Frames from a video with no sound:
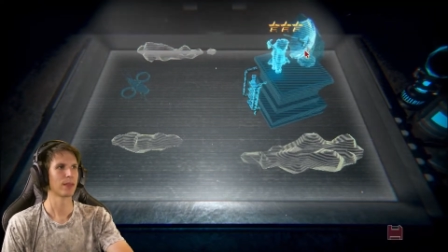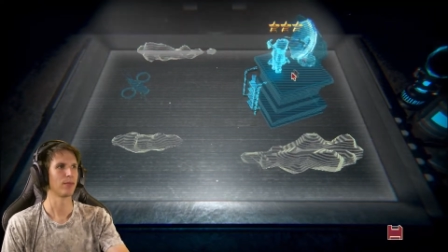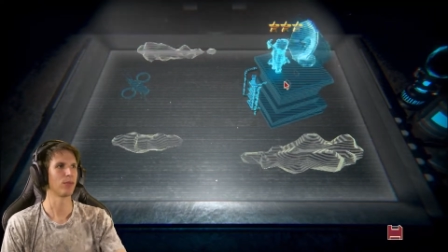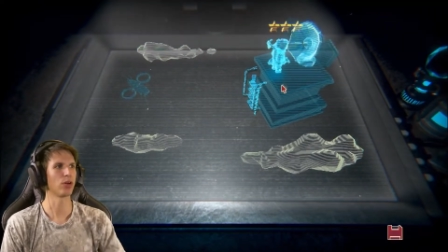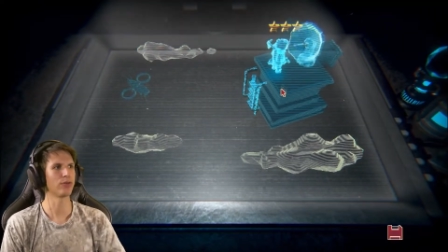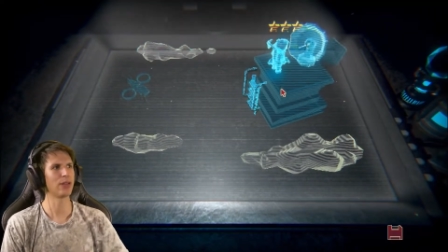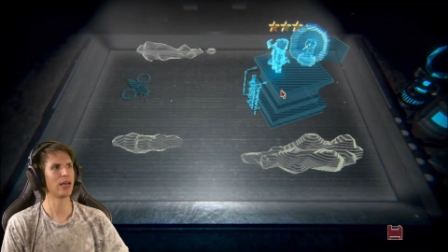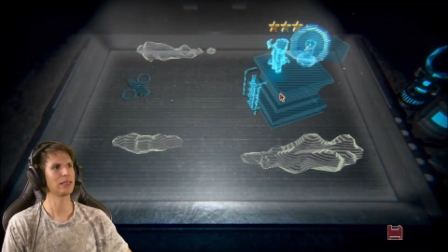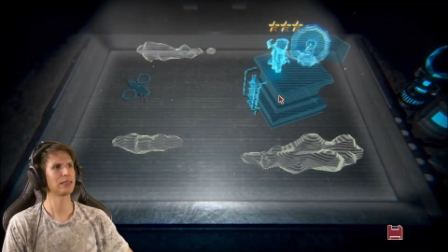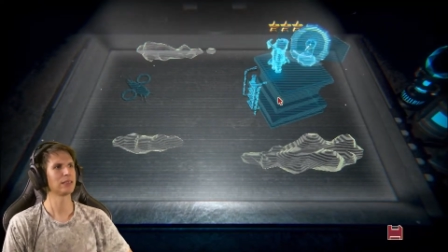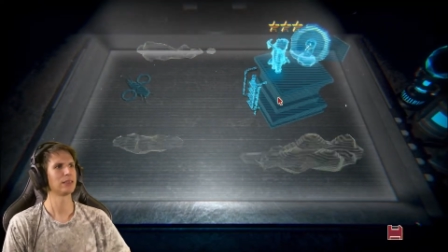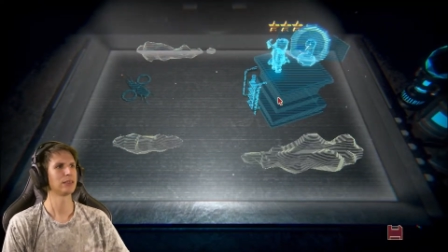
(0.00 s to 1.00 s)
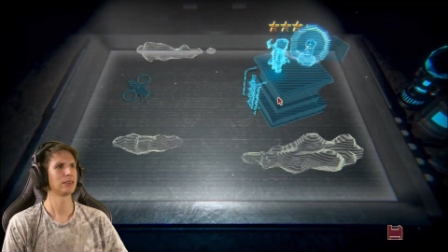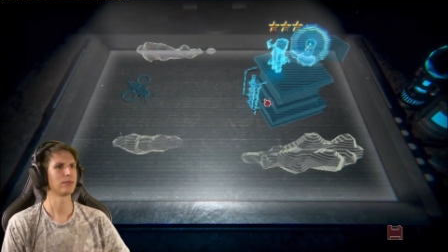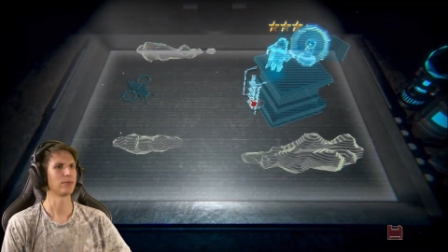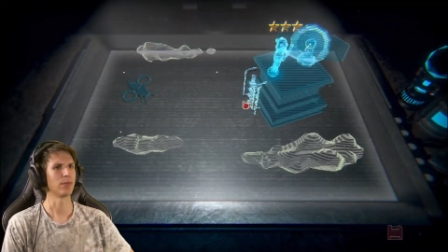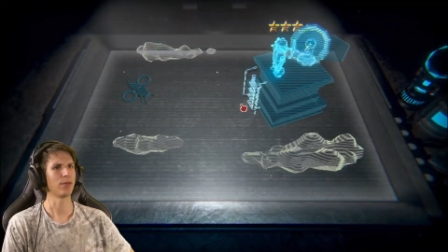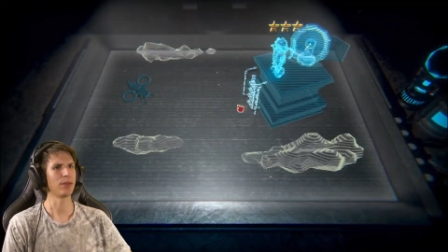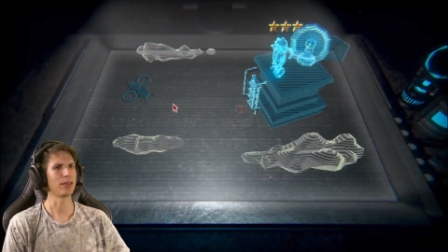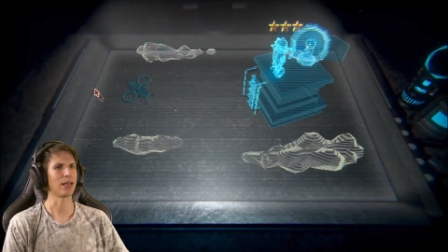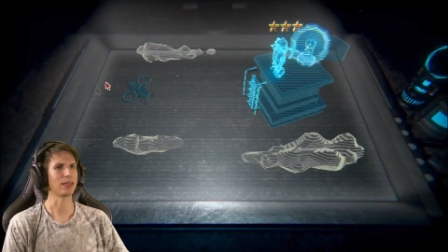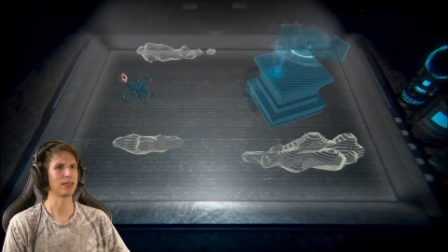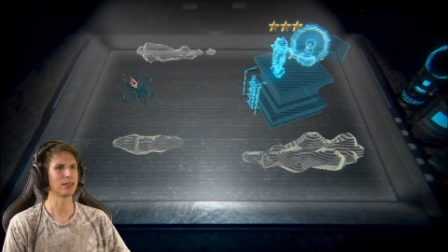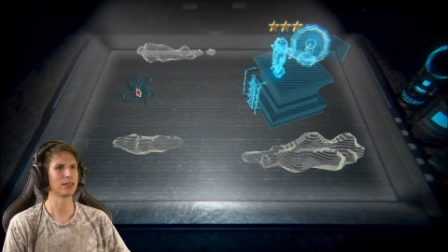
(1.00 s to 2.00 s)
More of that? Maybe
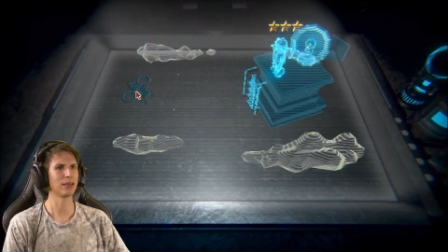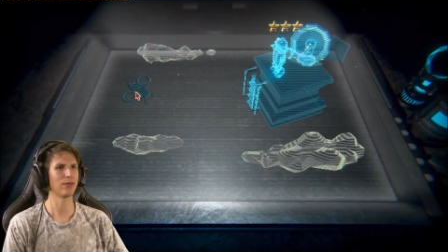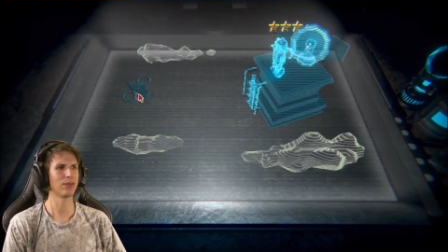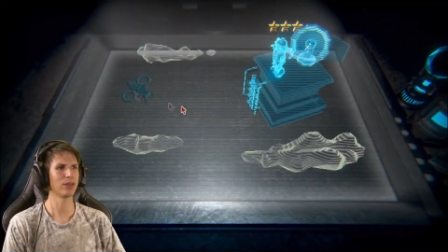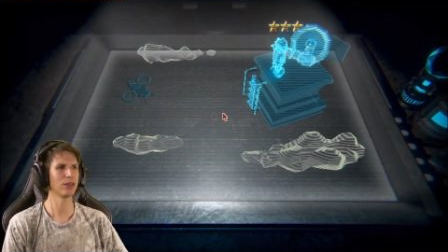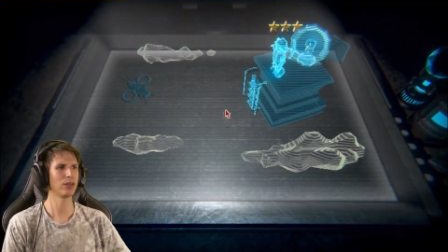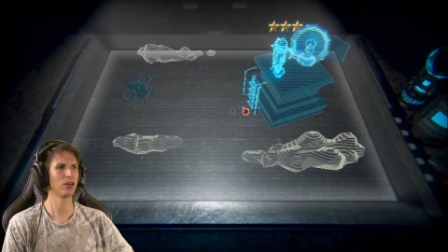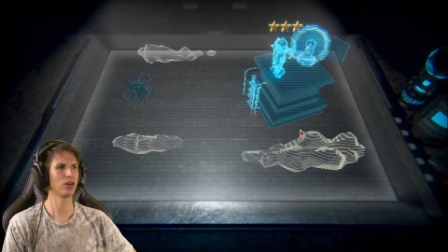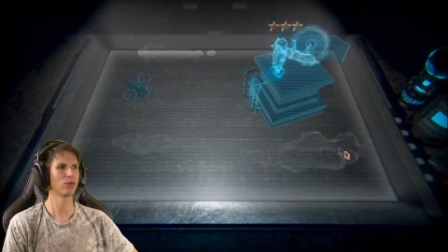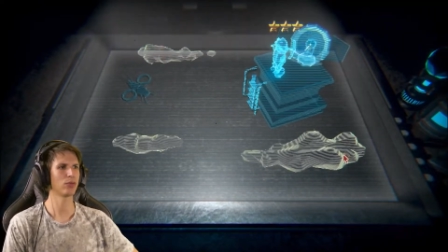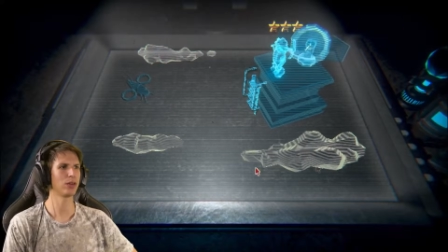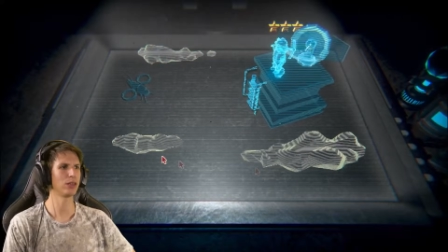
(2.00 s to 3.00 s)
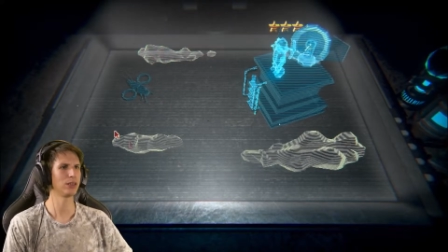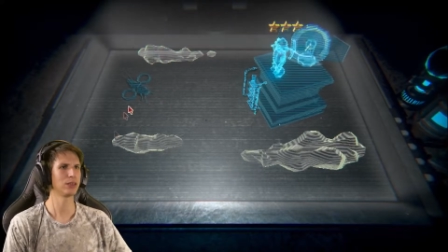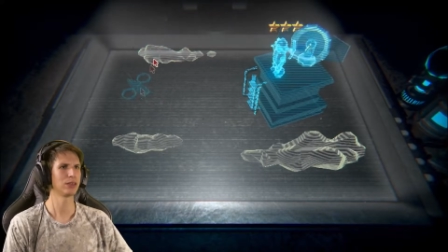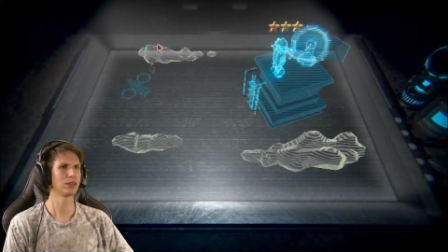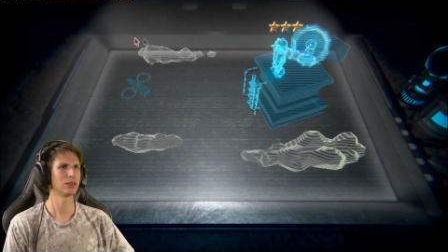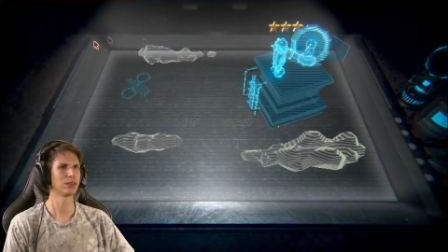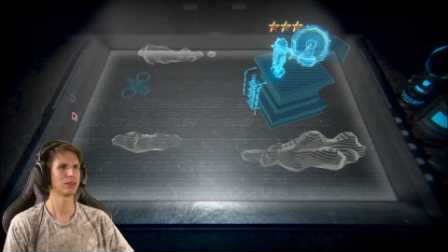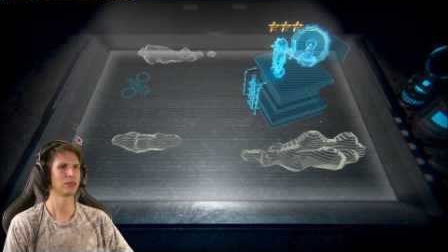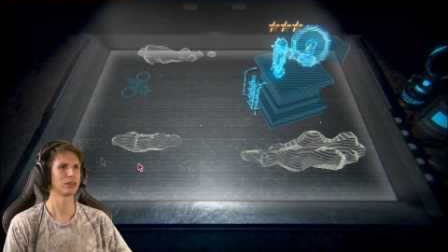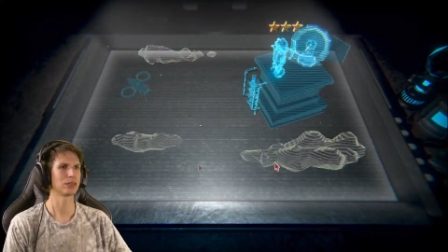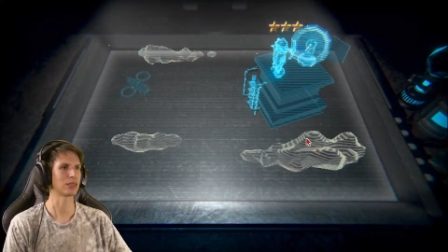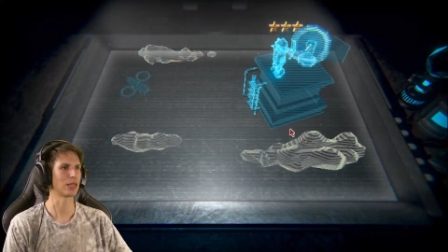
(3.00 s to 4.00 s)
that does something in the long run?
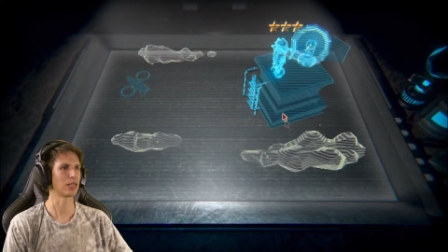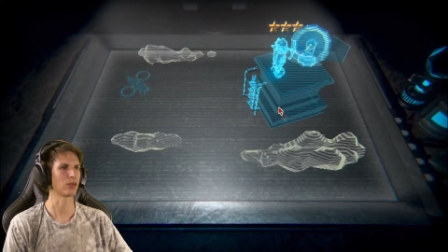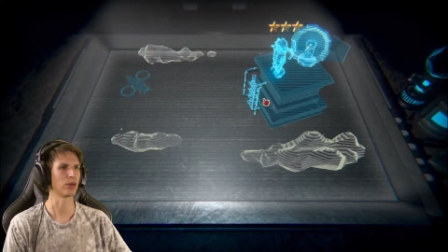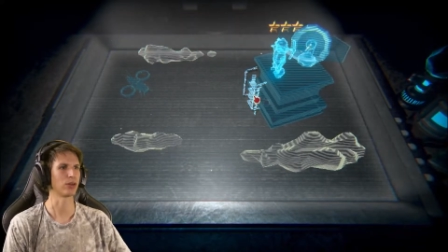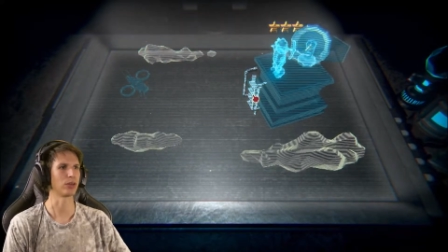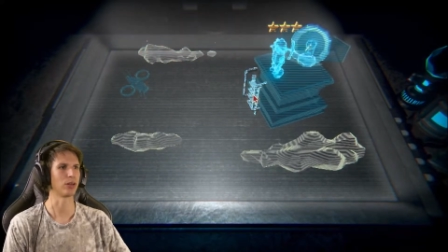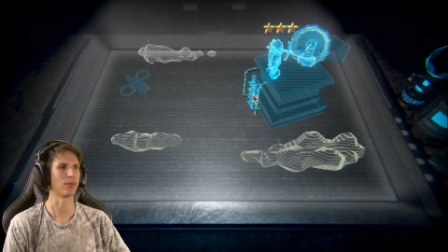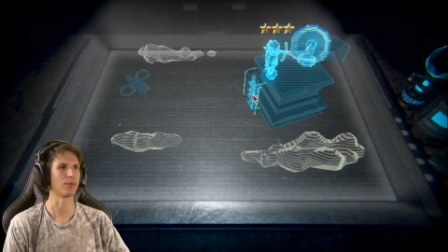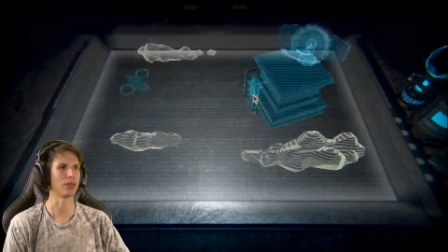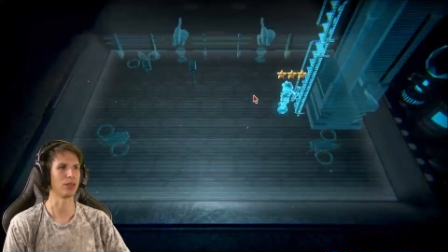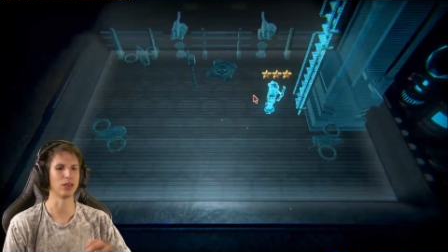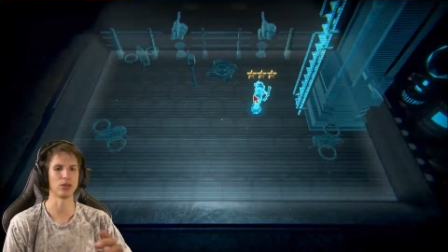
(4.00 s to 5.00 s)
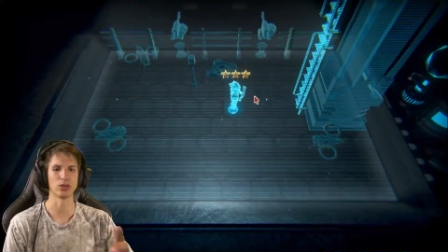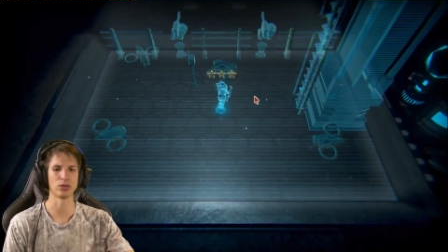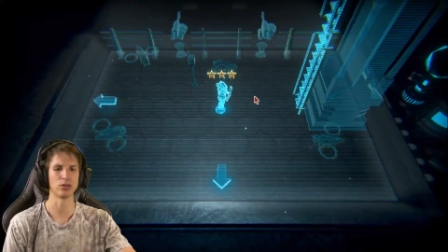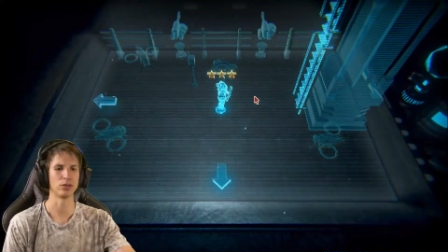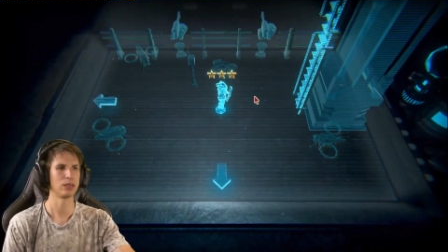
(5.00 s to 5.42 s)
Scanning around up here.